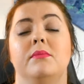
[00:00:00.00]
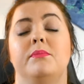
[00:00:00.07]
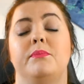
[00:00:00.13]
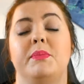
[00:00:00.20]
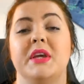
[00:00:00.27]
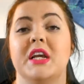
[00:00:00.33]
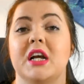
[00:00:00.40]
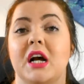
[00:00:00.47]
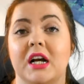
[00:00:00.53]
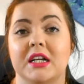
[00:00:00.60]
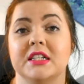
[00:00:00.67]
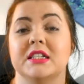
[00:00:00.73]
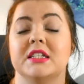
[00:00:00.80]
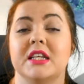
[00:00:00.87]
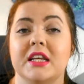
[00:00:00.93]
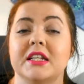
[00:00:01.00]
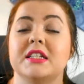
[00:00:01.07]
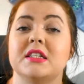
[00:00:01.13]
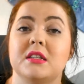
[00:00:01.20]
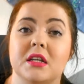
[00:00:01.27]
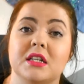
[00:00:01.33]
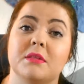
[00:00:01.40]
Because
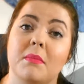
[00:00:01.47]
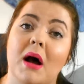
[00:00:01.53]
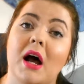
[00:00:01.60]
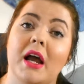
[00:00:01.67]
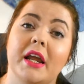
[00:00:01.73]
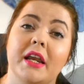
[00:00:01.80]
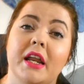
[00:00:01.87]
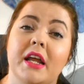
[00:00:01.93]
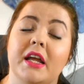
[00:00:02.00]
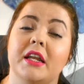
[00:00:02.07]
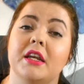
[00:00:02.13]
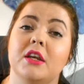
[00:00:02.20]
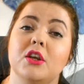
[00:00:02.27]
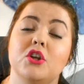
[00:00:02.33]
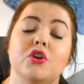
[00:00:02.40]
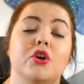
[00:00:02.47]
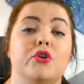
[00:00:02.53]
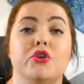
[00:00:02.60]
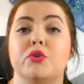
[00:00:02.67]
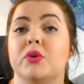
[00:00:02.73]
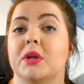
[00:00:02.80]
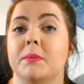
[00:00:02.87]
it's mine, and
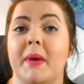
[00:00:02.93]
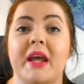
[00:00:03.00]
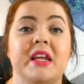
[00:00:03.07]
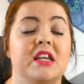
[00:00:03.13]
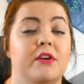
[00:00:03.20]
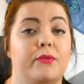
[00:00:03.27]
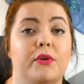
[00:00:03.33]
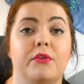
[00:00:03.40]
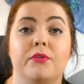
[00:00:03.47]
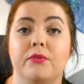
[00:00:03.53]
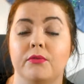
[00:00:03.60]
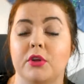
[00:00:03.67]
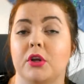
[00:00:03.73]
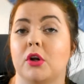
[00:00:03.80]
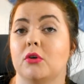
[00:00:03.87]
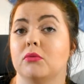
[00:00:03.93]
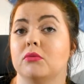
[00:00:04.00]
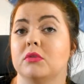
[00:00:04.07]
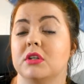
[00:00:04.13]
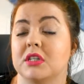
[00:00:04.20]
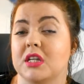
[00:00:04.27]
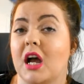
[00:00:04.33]
you can make different
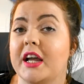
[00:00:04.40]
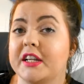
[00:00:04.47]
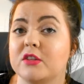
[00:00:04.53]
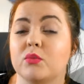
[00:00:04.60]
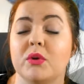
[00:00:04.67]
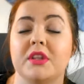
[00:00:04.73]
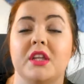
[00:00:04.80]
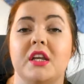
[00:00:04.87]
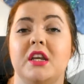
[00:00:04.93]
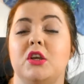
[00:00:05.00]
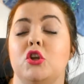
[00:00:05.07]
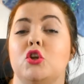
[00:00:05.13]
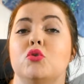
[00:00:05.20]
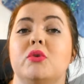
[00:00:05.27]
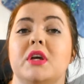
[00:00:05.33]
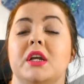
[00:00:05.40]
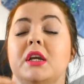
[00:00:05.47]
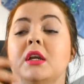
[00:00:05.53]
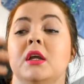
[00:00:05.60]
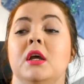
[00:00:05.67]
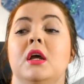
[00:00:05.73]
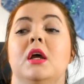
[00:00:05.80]
designs with it, and you can
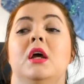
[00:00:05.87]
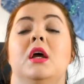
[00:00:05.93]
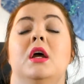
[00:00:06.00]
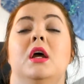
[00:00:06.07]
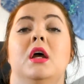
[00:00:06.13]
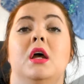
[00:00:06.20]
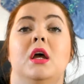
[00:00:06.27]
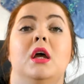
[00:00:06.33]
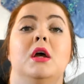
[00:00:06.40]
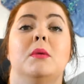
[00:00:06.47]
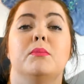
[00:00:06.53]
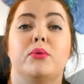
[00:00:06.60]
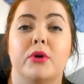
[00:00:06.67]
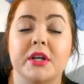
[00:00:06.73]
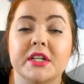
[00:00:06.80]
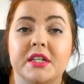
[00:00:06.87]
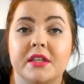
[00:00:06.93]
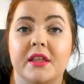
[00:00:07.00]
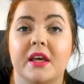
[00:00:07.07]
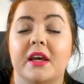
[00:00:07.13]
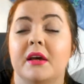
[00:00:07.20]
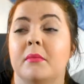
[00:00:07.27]
print
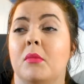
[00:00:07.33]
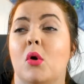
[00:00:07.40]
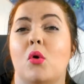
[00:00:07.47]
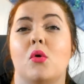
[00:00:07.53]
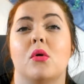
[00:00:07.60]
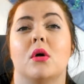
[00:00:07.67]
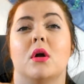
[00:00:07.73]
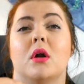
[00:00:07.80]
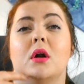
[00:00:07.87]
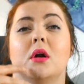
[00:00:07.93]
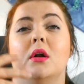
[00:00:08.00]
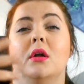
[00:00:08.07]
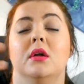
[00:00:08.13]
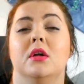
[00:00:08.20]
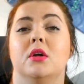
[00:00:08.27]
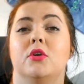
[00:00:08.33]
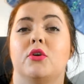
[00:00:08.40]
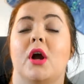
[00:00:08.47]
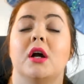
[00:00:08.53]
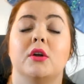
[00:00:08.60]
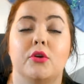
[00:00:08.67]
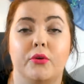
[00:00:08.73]
them or
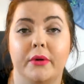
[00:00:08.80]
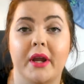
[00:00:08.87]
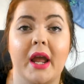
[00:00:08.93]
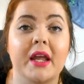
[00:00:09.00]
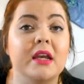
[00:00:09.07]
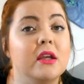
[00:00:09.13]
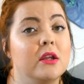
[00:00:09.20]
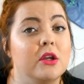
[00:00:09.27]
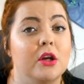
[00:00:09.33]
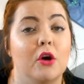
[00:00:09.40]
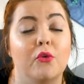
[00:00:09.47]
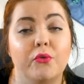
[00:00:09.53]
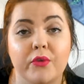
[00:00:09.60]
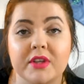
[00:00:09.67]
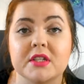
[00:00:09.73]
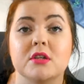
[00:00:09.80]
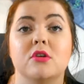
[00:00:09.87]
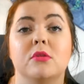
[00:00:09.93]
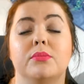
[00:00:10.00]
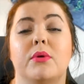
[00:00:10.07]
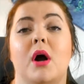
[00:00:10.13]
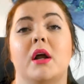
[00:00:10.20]
create physical
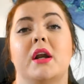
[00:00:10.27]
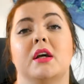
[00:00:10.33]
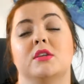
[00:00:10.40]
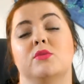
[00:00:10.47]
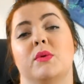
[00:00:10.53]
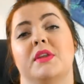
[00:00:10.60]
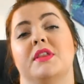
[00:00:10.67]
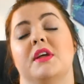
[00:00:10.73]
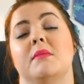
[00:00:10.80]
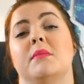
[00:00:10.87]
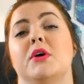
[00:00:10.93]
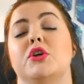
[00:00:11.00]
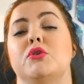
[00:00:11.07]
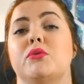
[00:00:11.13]
products with them, but you